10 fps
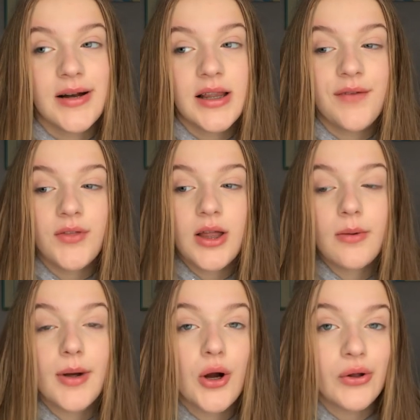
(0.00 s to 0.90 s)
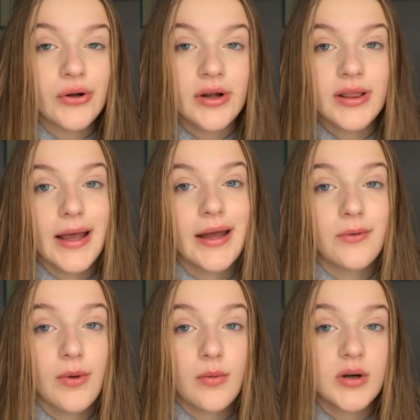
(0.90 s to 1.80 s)
gonna leave a little bit earlier
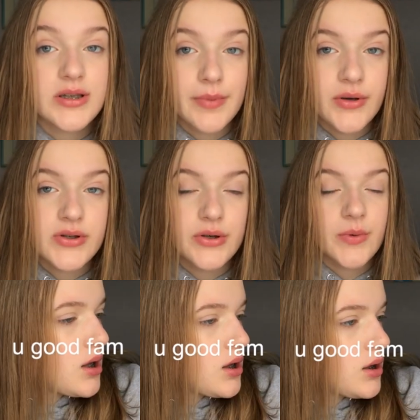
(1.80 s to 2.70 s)
than we were supposed to.